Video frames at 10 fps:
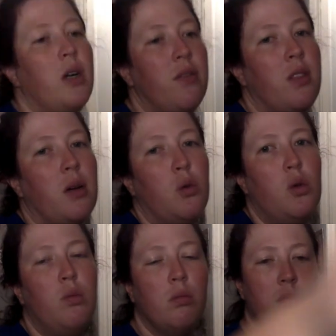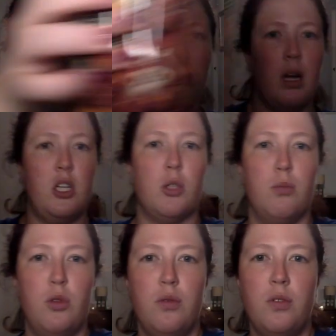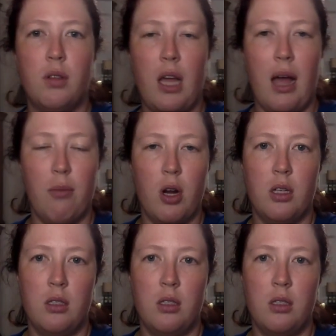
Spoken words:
one of them. Ooh, I just moved the camera.